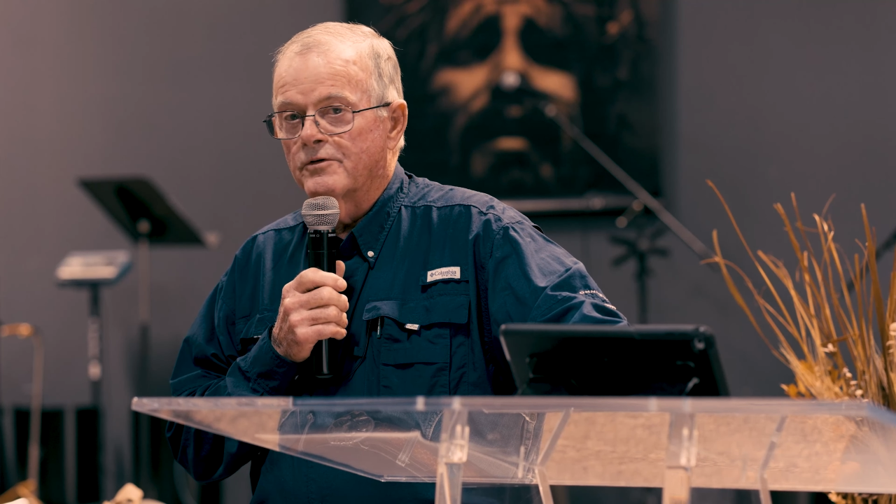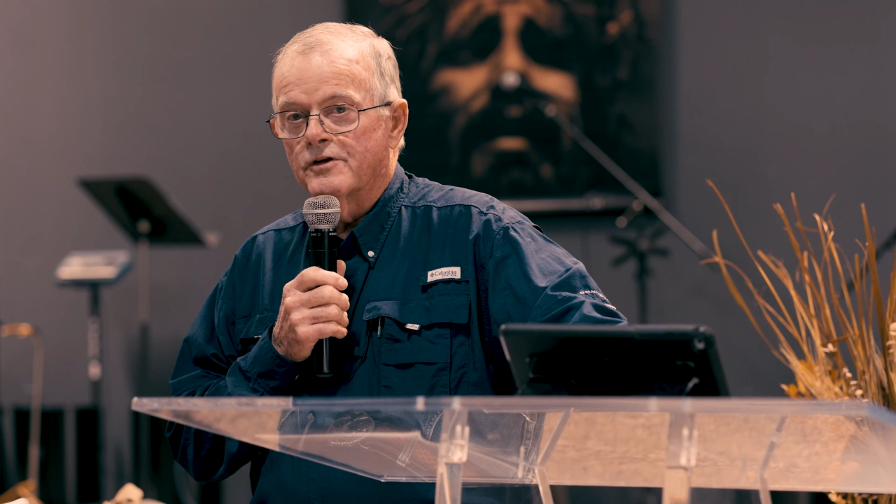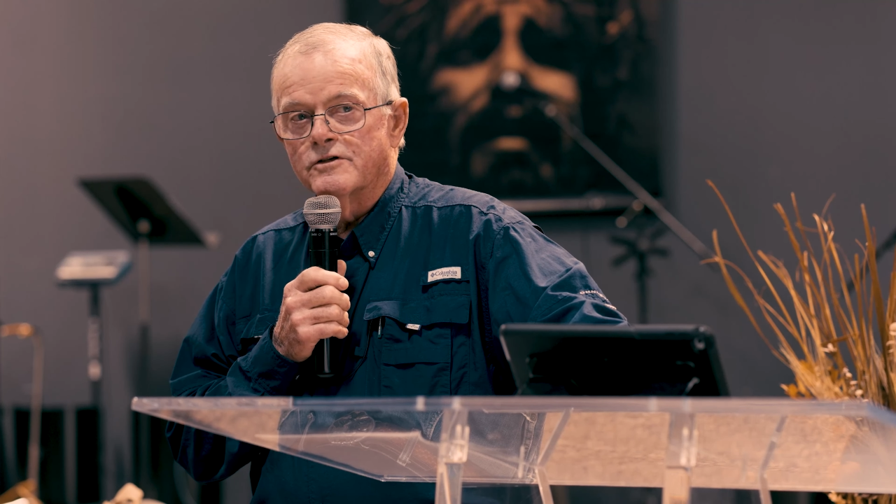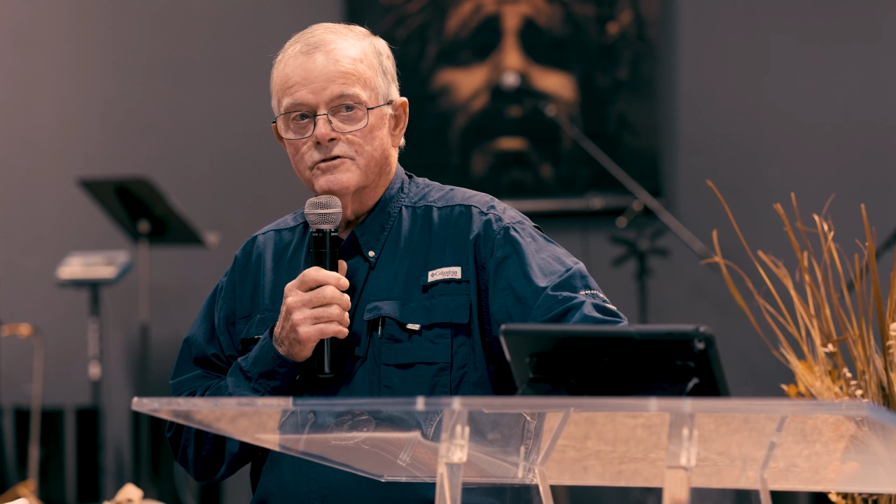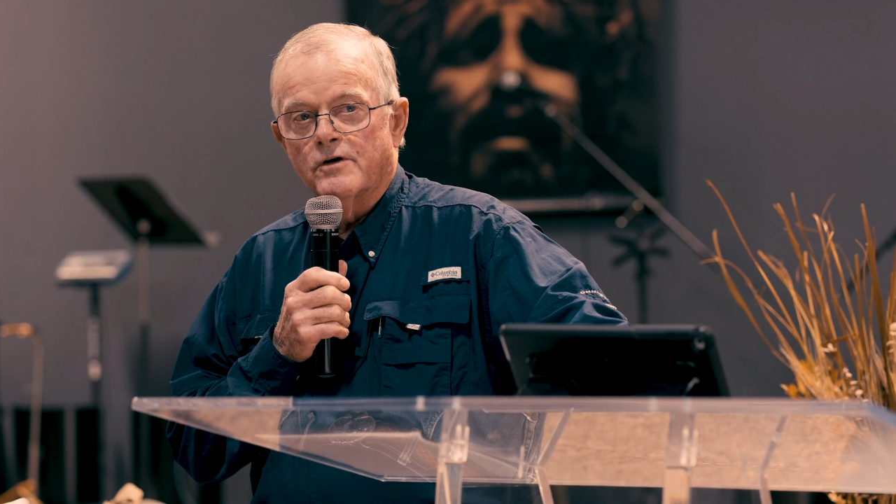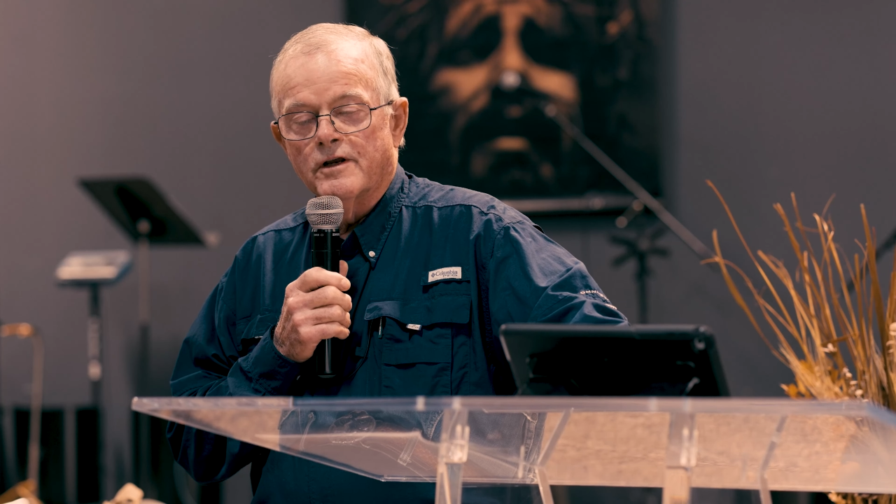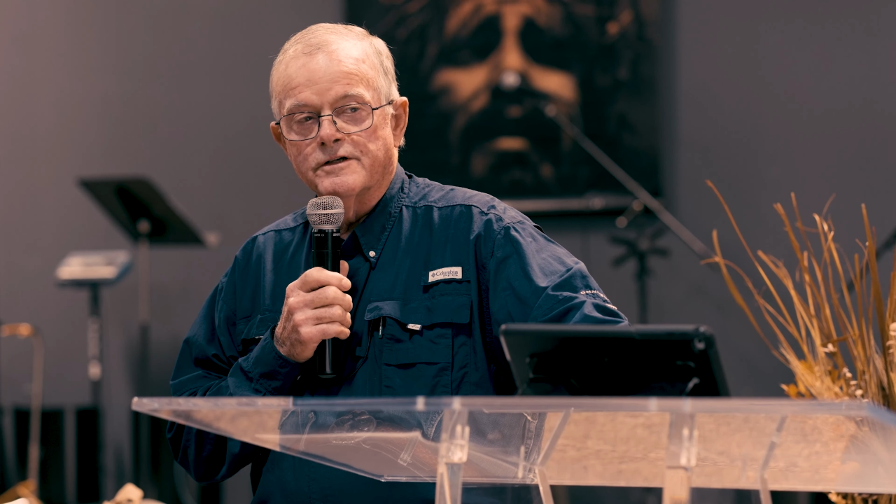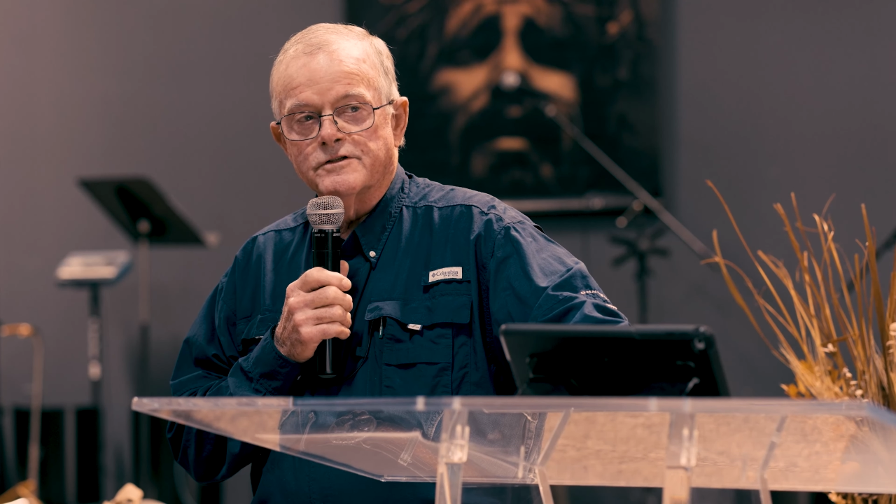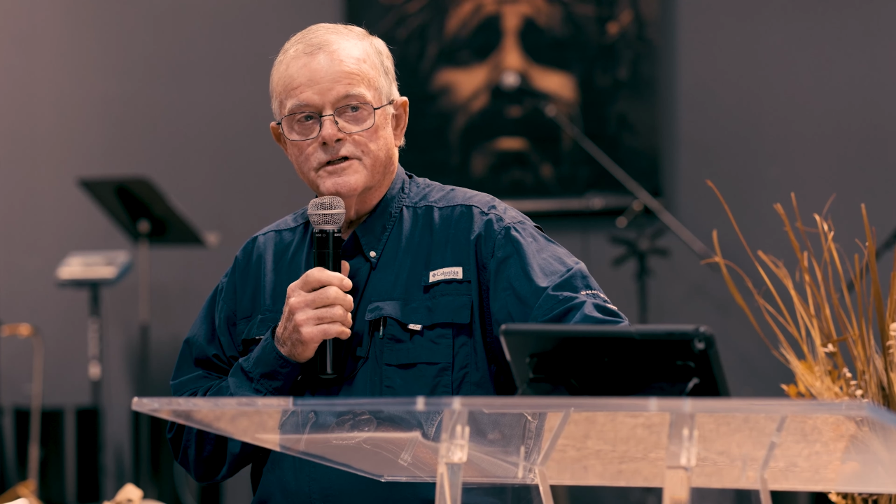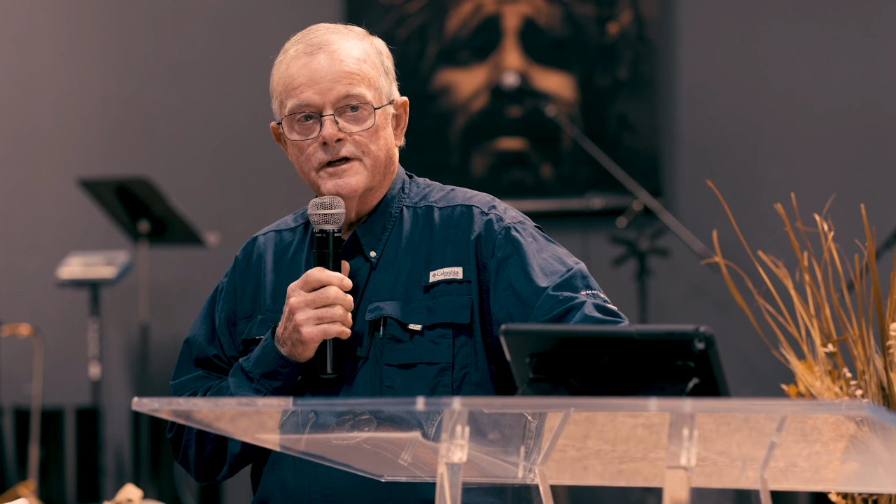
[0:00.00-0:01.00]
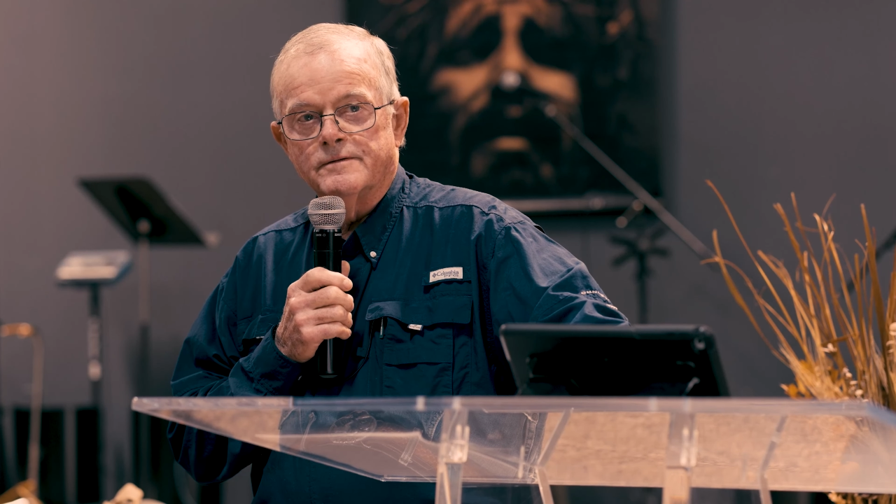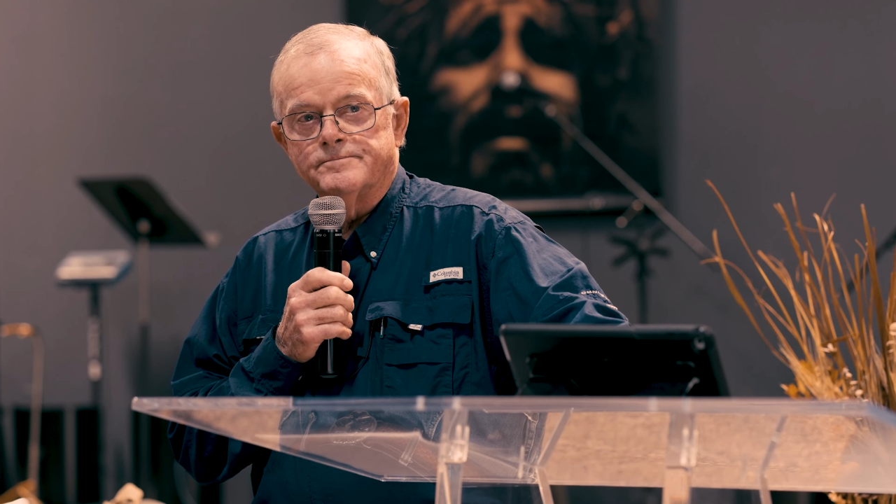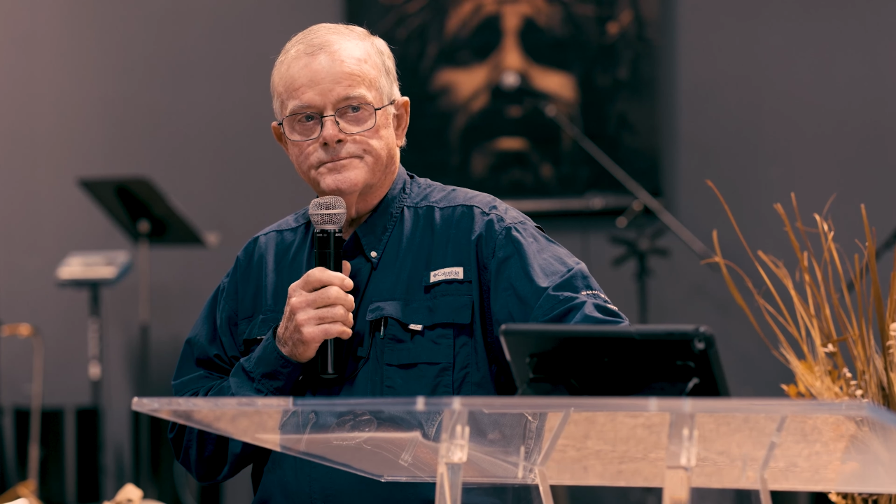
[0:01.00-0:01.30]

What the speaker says: with the Israeli state.